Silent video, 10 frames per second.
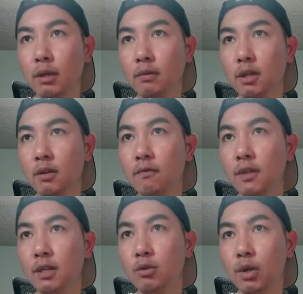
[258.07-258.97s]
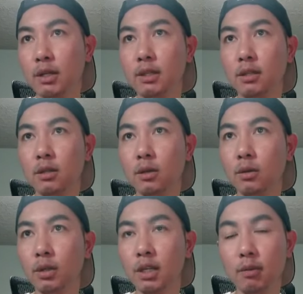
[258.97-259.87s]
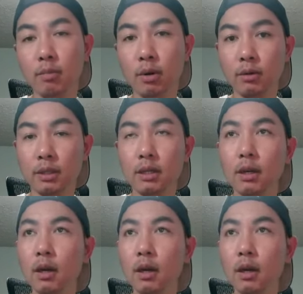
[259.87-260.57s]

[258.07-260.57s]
configure your keyboard,